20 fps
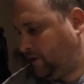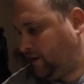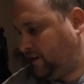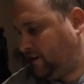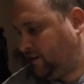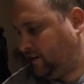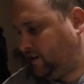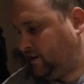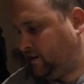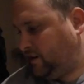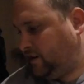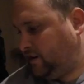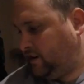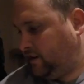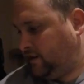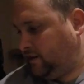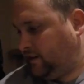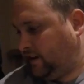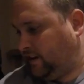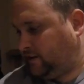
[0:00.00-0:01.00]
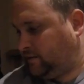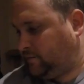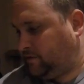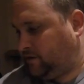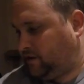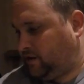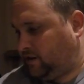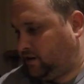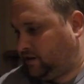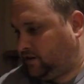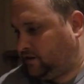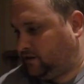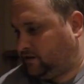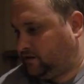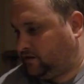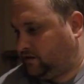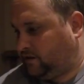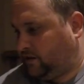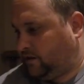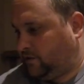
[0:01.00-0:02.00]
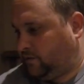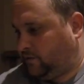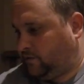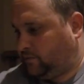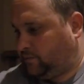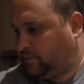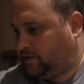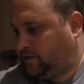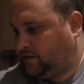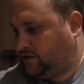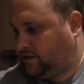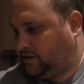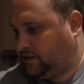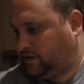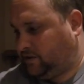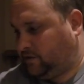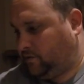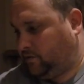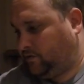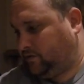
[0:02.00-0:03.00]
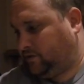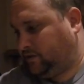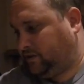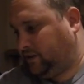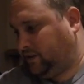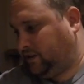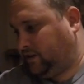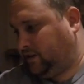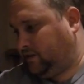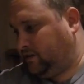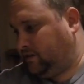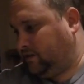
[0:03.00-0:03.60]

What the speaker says: painted. That's because they were pieces that you won't see.